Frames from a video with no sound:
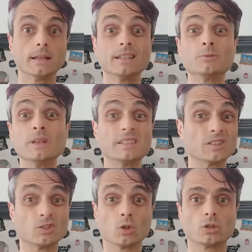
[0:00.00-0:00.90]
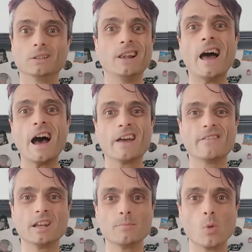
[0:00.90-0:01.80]
This means it's not alive
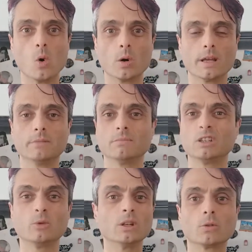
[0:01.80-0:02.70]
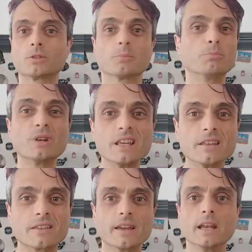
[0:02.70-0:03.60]
anymore and it will not
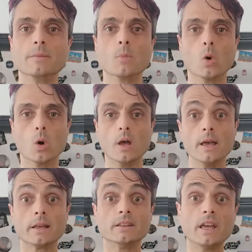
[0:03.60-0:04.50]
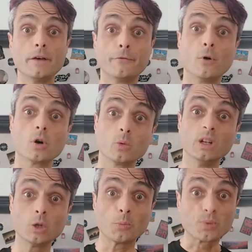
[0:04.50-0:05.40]
breathe anymore. Therefore, it
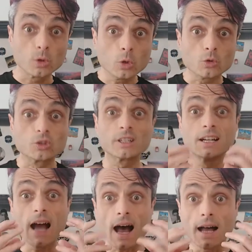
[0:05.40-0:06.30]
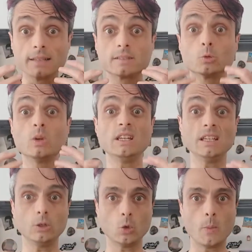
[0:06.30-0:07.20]
will not produce the gas we
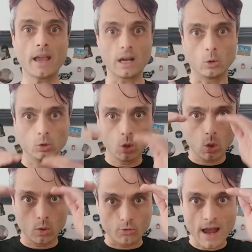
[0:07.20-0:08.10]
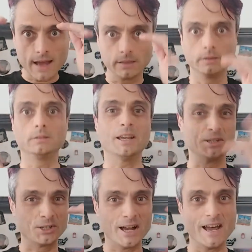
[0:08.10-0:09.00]
need to make our dough rise and
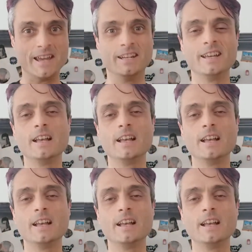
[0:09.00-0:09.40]
shine.